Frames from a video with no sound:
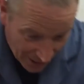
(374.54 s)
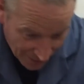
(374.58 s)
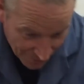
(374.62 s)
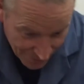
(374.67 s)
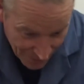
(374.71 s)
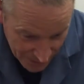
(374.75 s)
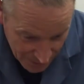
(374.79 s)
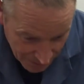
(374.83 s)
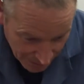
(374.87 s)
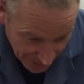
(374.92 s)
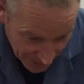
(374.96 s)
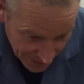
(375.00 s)

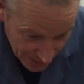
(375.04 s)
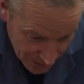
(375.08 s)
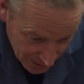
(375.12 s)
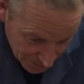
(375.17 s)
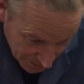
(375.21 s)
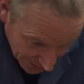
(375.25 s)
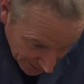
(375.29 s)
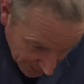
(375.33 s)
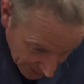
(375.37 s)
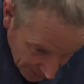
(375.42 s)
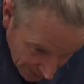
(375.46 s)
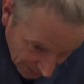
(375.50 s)
this plant has
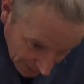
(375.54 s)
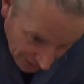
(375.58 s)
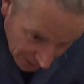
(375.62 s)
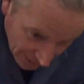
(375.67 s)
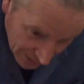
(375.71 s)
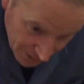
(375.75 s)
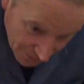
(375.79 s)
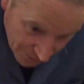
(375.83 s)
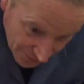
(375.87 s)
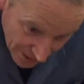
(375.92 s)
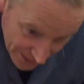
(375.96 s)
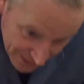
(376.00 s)
been
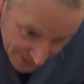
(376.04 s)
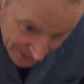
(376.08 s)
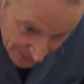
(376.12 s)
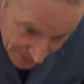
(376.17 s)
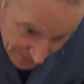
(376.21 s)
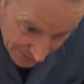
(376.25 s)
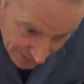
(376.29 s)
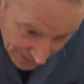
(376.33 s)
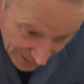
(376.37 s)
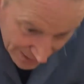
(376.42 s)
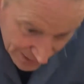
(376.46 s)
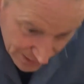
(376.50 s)
creating
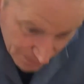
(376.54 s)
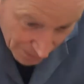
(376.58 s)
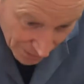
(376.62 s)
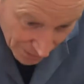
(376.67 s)
the next